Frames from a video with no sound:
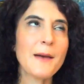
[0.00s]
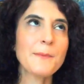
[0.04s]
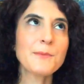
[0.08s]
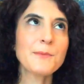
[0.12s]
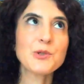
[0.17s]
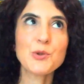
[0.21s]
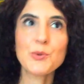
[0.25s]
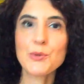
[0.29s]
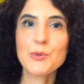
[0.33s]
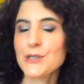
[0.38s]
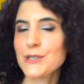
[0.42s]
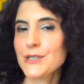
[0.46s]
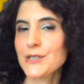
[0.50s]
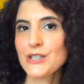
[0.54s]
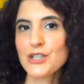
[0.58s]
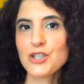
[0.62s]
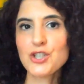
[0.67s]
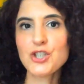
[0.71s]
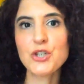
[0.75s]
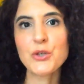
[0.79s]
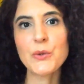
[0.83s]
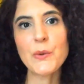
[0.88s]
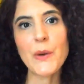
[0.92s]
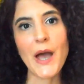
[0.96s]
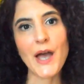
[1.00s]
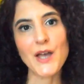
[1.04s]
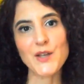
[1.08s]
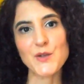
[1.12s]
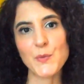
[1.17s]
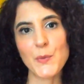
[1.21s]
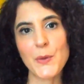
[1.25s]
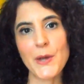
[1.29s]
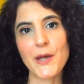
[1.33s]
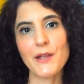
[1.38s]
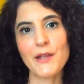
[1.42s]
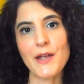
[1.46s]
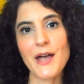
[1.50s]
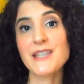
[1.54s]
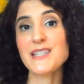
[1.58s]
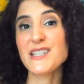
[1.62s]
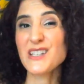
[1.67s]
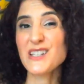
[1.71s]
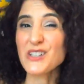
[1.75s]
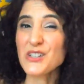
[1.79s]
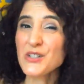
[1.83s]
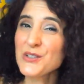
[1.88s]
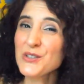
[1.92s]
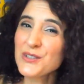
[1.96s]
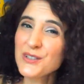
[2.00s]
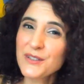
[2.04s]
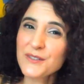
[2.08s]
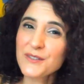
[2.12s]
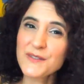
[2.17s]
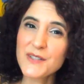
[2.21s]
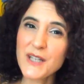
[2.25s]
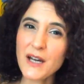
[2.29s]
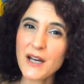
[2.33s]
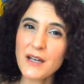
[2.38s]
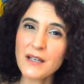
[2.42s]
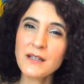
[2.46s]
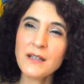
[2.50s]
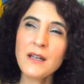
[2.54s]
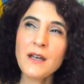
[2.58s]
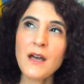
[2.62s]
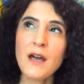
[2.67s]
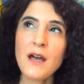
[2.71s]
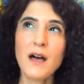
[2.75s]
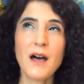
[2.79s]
I'm sure it didn't do as well as it could have done.